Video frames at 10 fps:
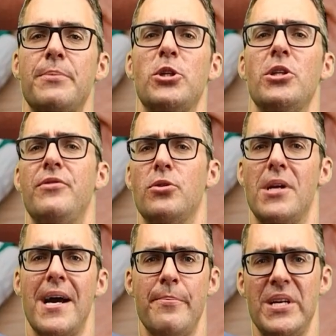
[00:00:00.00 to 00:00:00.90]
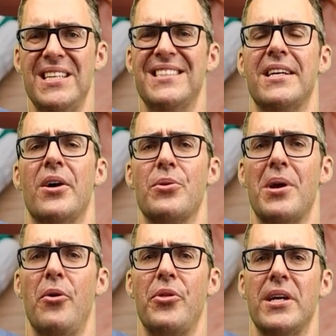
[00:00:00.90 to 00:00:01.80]
especially if their diabetes and
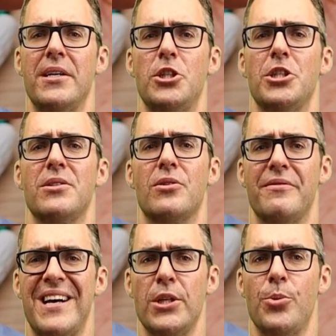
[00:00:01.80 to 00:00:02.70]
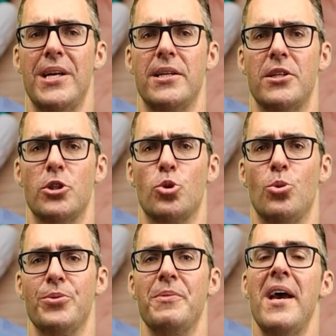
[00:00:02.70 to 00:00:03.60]
other health conditions are evaluated and
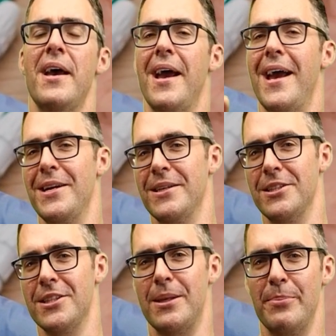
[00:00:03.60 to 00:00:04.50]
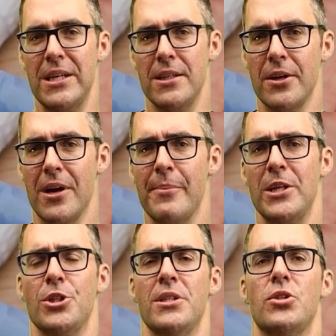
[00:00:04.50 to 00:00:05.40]
controlled. And just to be clear, I
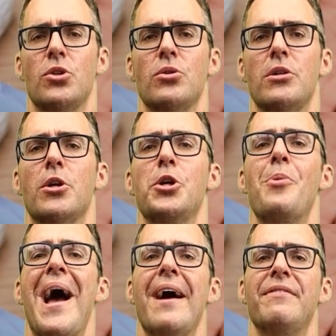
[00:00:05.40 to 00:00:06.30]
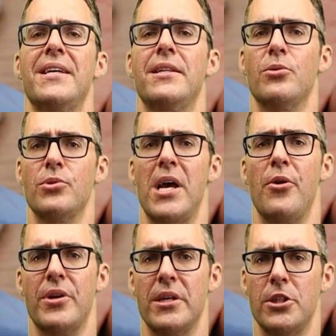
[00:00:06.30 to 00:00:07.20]
mentioned this earlier, you have to get those
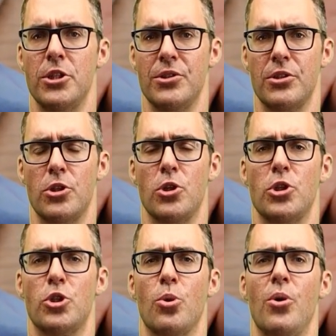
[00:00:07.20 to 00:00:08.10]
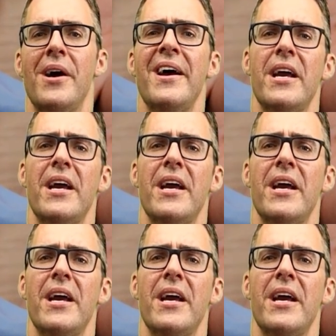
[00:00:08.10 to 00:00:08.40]
health conditions under control.